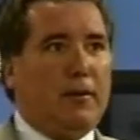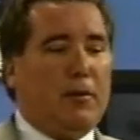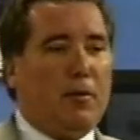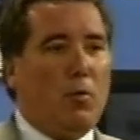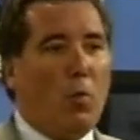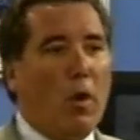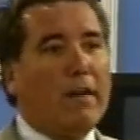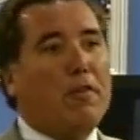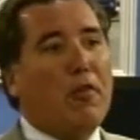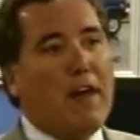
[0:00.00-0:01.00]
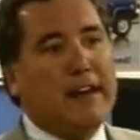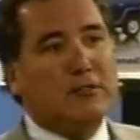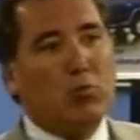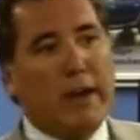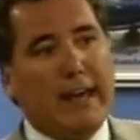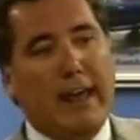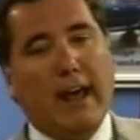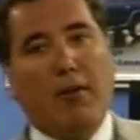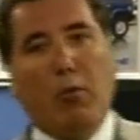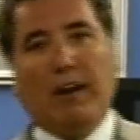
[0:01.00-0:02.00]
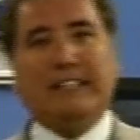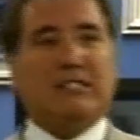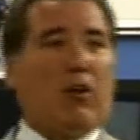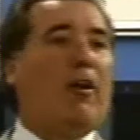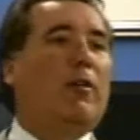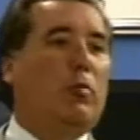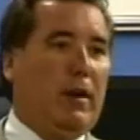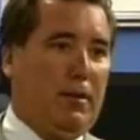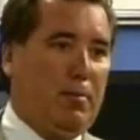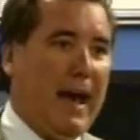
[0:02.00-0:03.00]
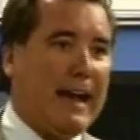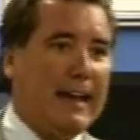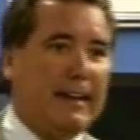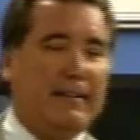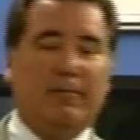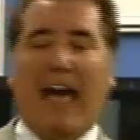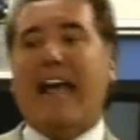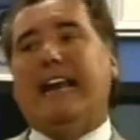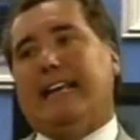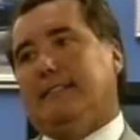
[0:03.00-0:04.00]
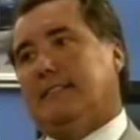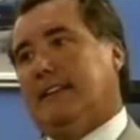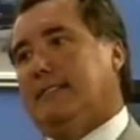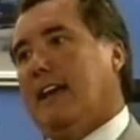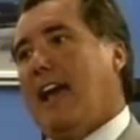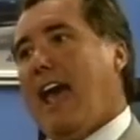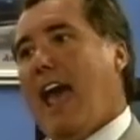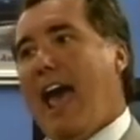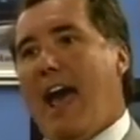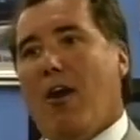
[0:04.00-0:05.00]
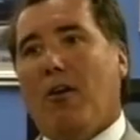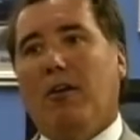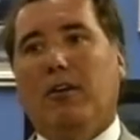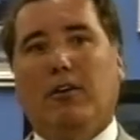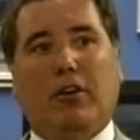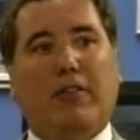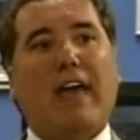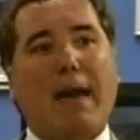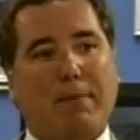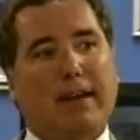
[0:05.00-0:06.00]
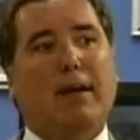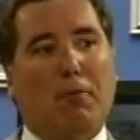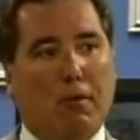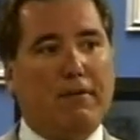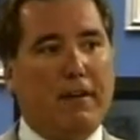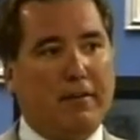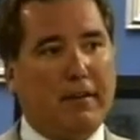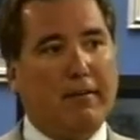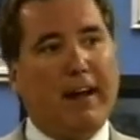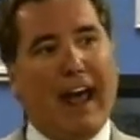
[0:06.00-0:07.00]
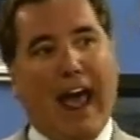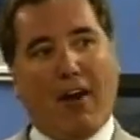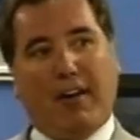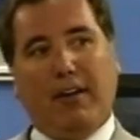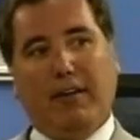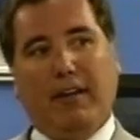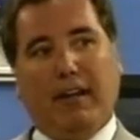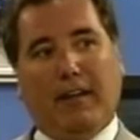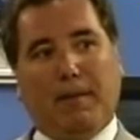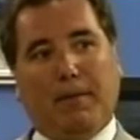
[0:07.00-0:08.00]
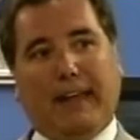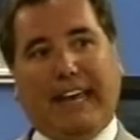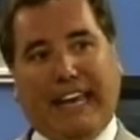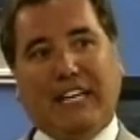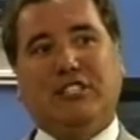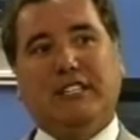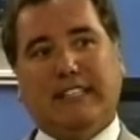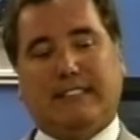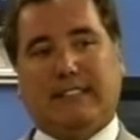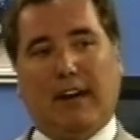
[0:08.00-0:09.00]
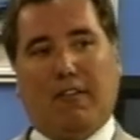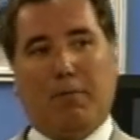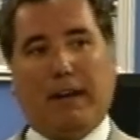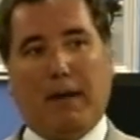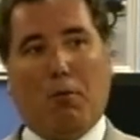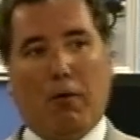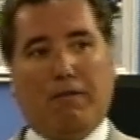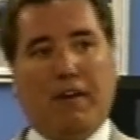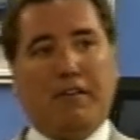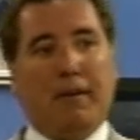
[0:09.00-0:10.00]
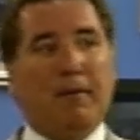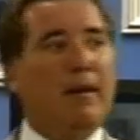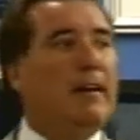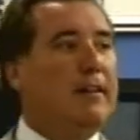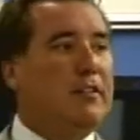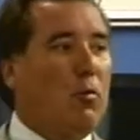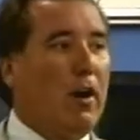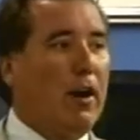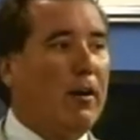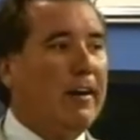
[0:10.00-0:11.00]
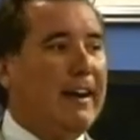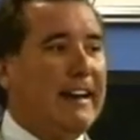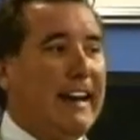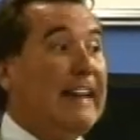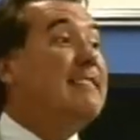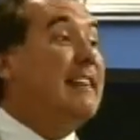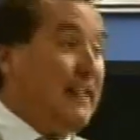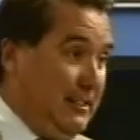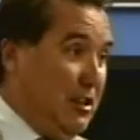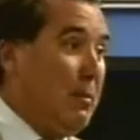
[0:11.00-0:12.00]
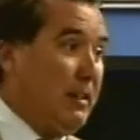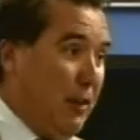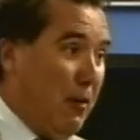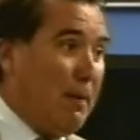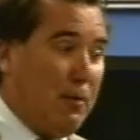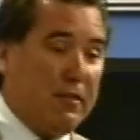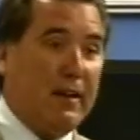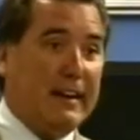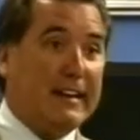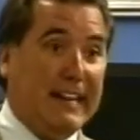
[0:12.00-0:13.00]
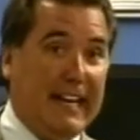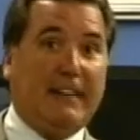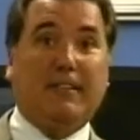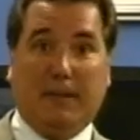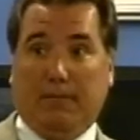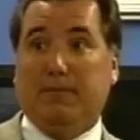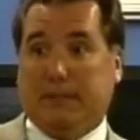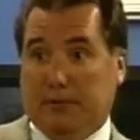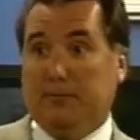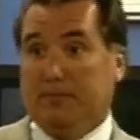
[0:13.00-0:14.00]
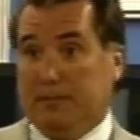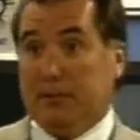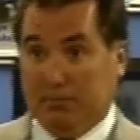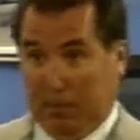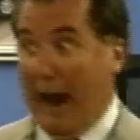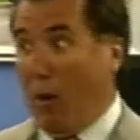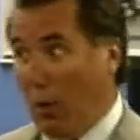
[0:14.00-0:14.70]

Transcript: One of the things we really started with back in the 80s is how could that become more efficient? How could the engine itself become more efficient to where it isn't consuming 30% to get to power?